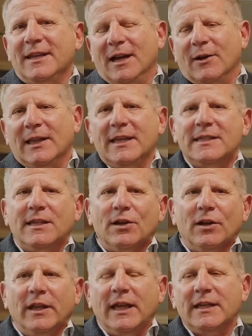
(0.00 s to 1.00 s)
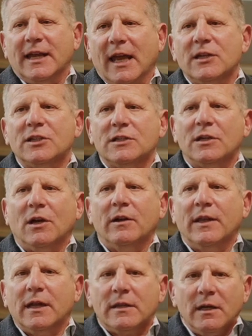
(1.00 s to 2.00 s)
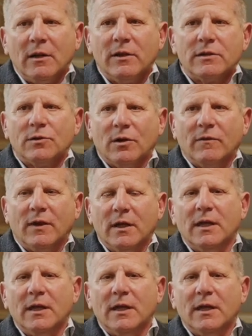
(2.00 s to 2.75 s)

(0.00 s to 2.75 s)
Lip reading: at least the early indications are that, there's sort of a,